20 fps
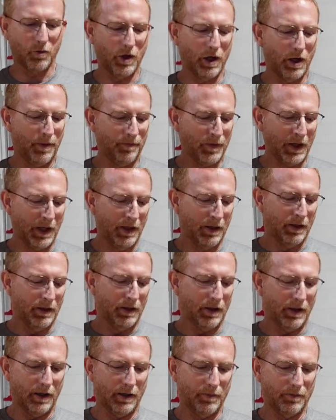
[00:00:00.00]
well.
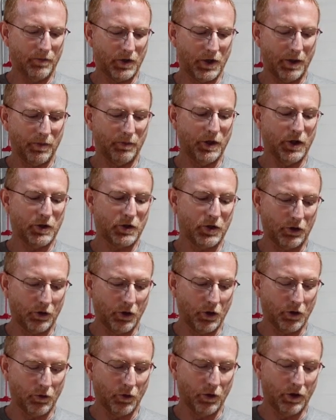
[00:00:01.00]
Um, something else that
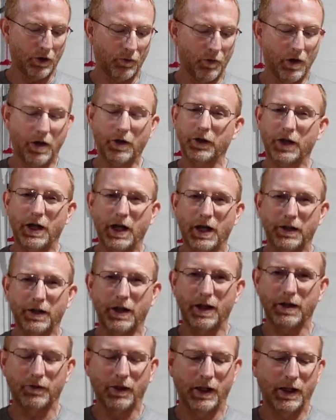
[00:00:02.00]
goes really well with a hot
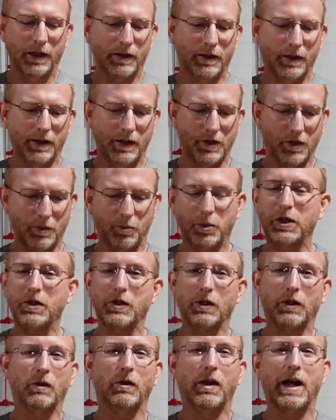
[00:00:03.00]
knife is a
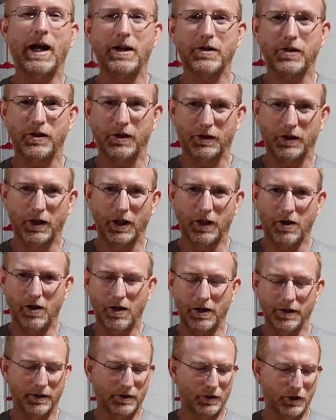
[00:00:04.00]
piece of glass to cut
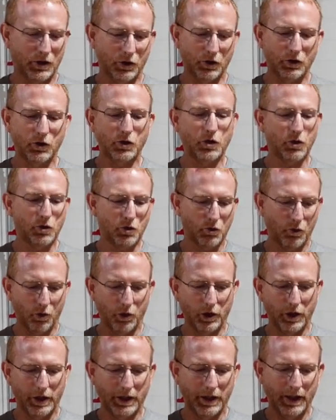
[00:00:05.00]
on. You can use
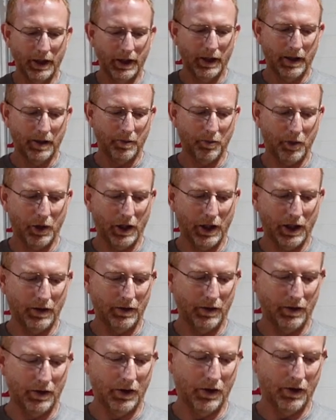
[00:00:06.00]
wood,
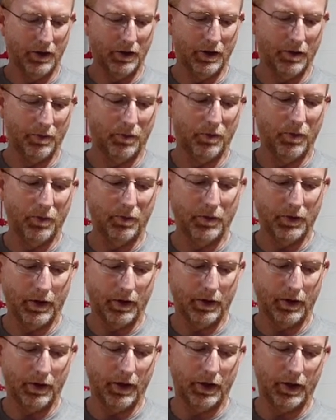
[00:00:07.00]
but the,
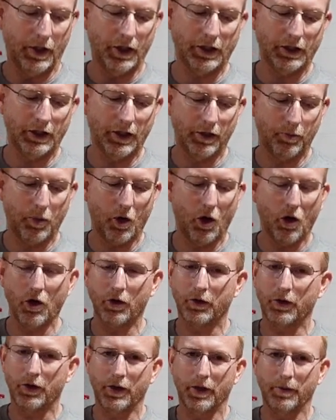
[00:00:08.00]
the heated
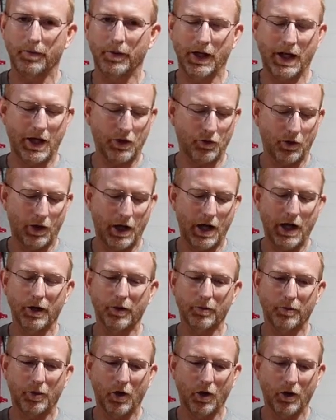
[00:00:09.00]
part, the, the actual
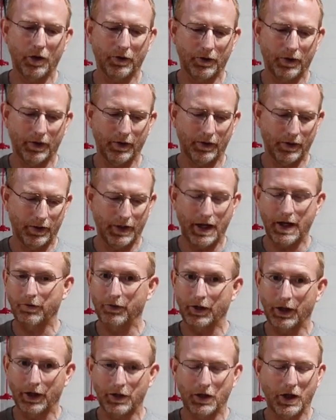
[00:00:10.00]
iron part,
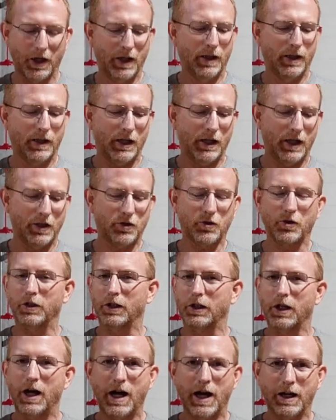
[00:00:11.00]
knife edge, it's gonna
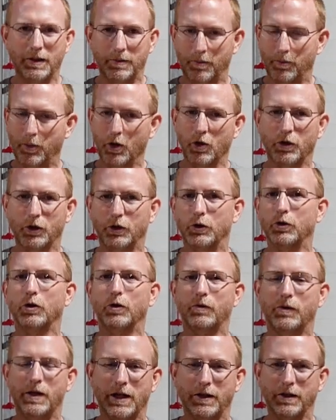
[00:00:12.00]
get hot and burn a
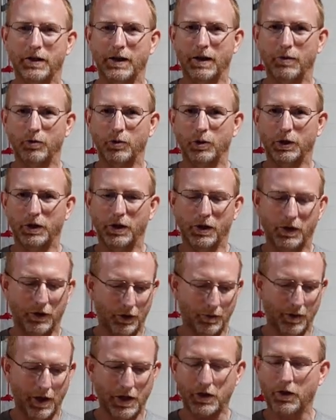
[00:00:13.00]
groove down in that wood and
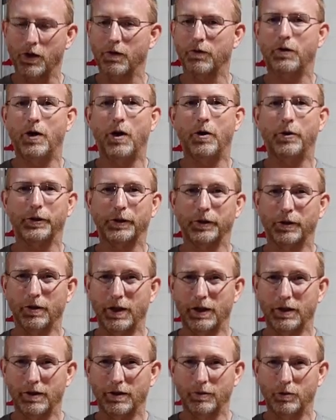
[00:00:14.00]
you might start following the
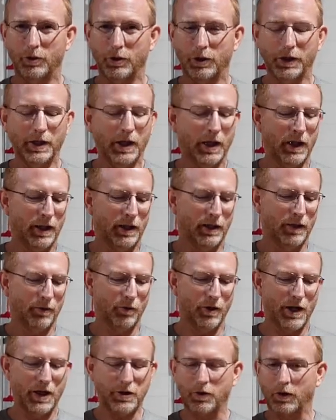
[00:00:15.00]
grain of the wood.
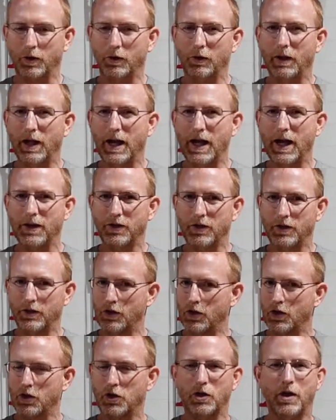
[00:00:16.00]
Whereas a glass, it
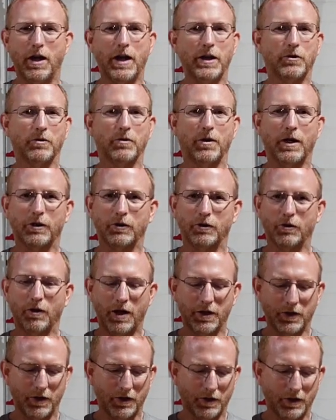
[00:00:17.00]
just slides right
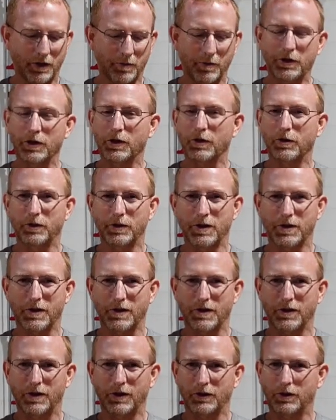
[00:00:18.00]
across it. The material
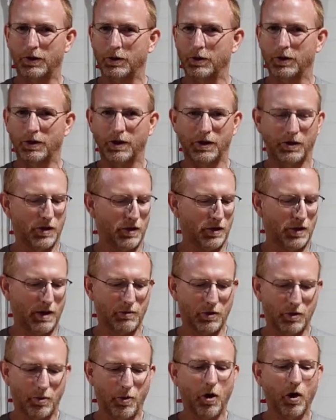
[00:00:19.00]
doesn't stick to it. It just
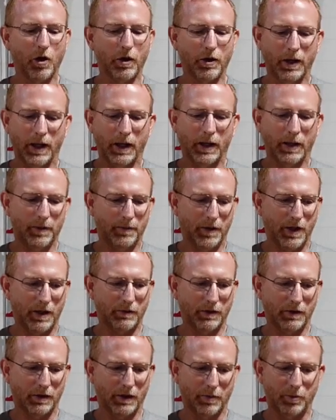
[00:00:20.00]
comes apart.
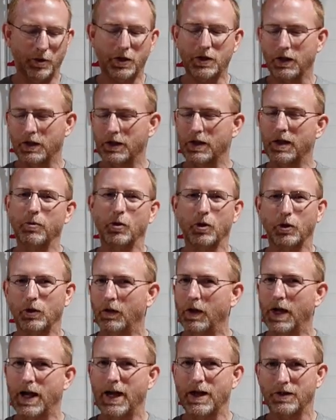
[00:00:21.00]
A, a, piece of tempered
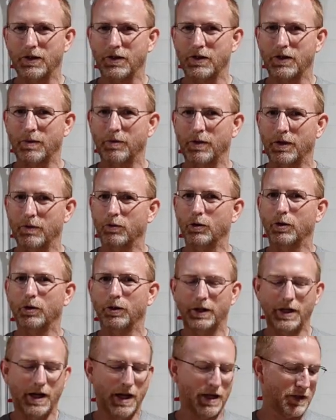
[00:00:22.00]
glass is something
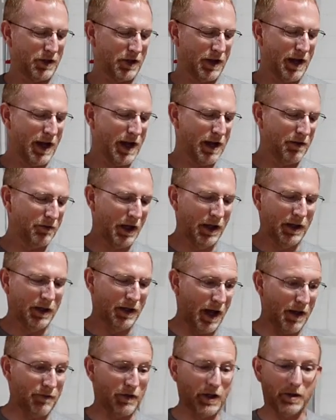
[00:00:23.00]
really nice to have.
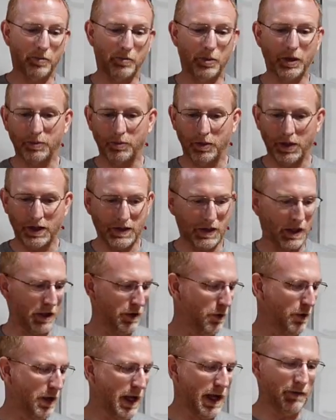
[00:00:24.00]
I've got a big piece I
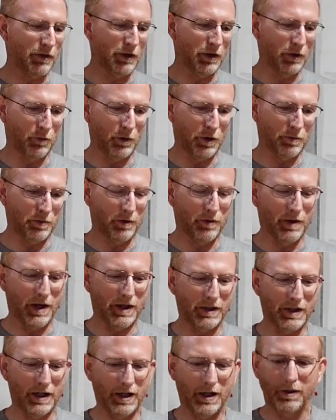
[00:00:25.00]
don't have here with me
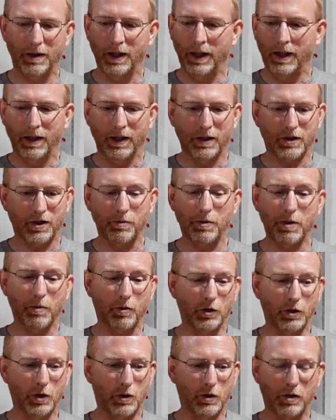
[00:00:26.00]
right now. Some
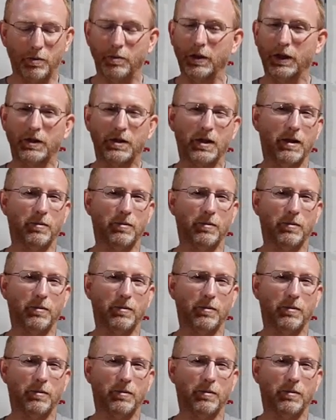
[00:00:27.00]
people use a big